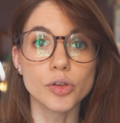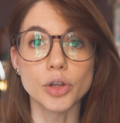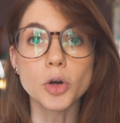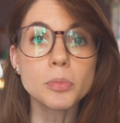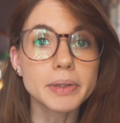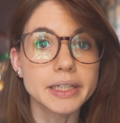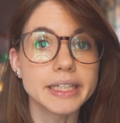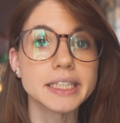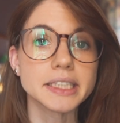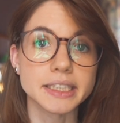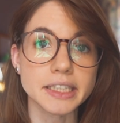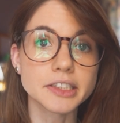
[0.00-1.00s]

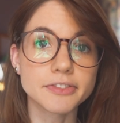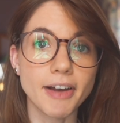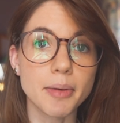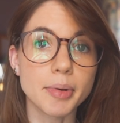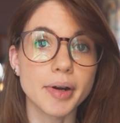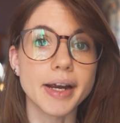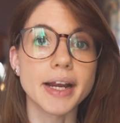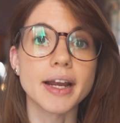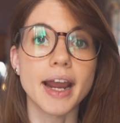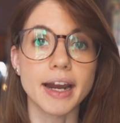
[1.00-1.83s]
Globally, since February,